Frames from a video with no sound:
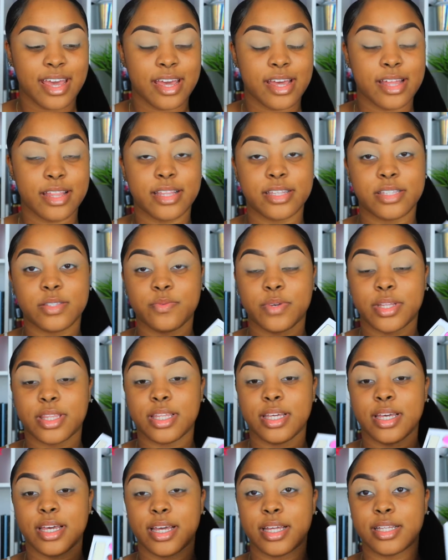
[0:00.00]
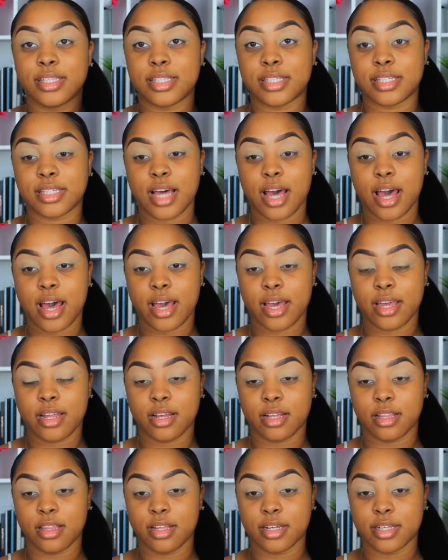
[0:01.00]
and this is what the
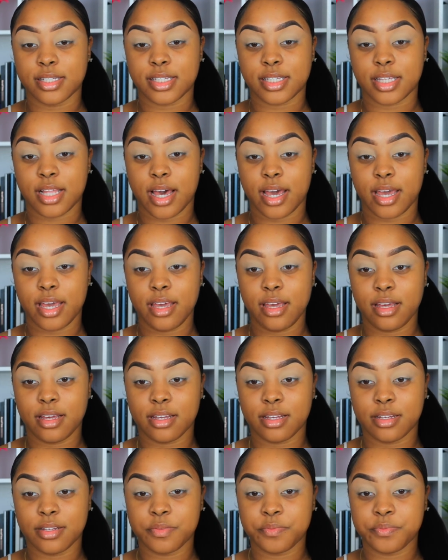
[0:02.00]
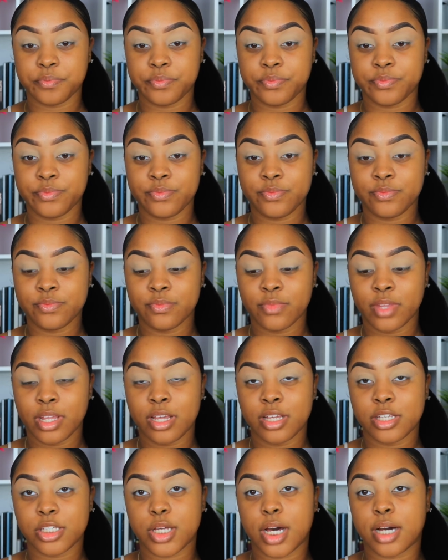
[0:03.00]
inside looks like.
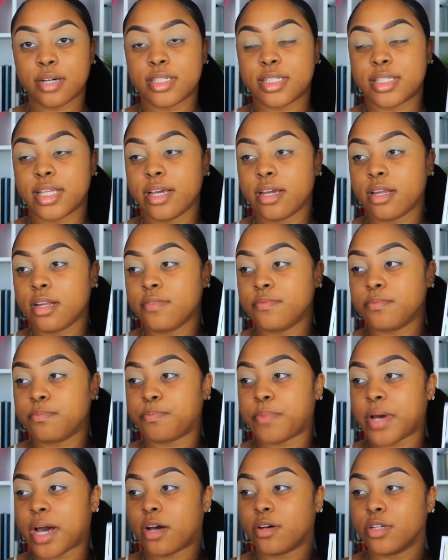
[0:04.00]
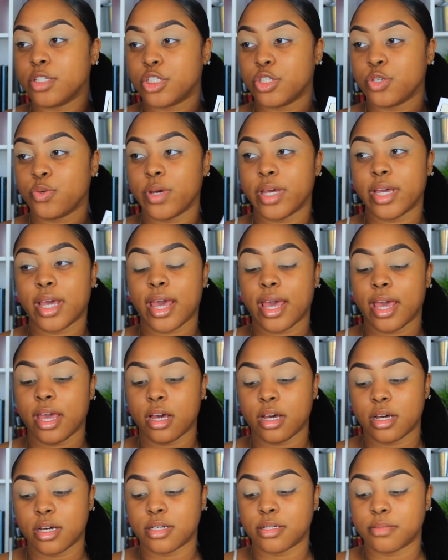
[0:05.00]
So I was thinking about doing
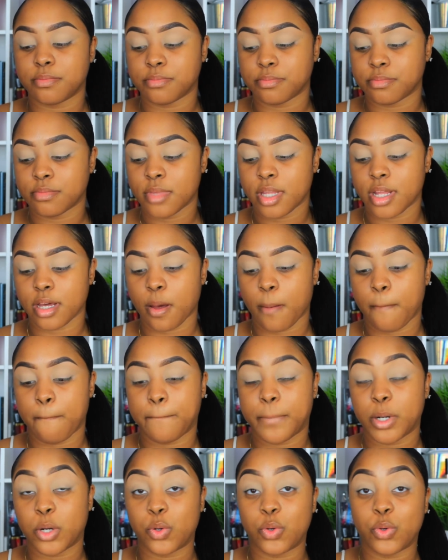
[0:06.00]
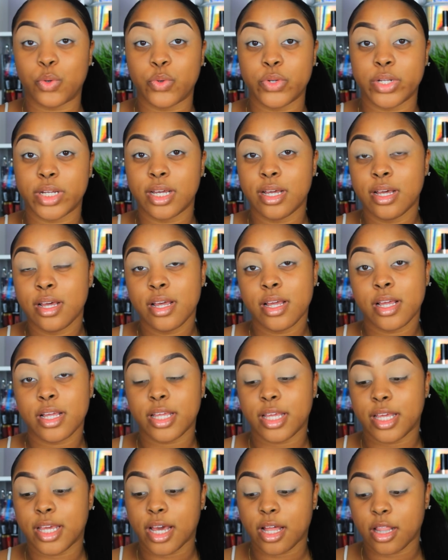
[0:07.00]
a like a bold
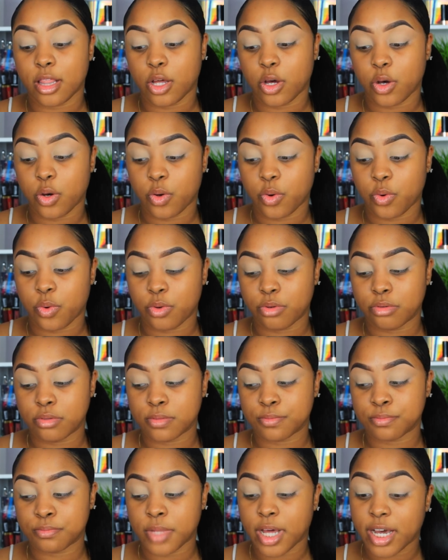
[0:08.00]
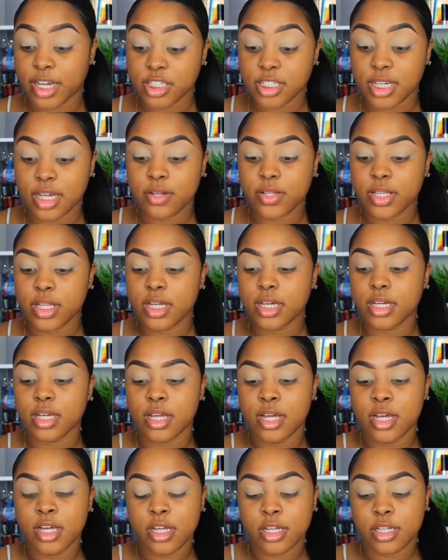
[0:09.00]
yellow eyeshadow look.
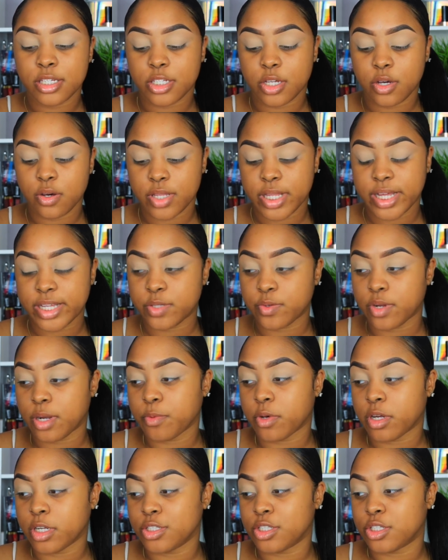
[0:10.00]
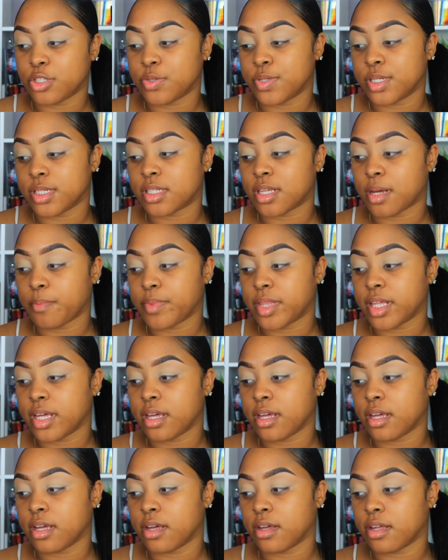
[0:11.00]
So that's what I'm gonna do. Is
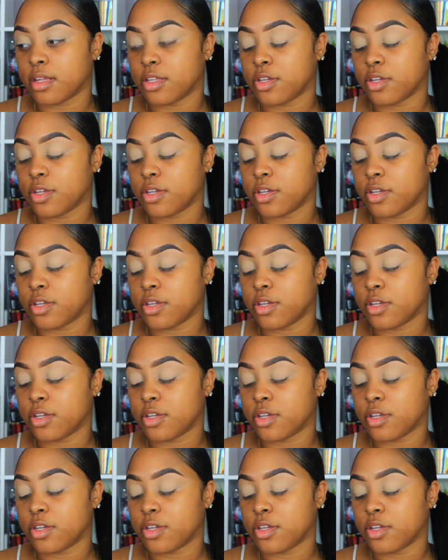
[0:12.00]
something,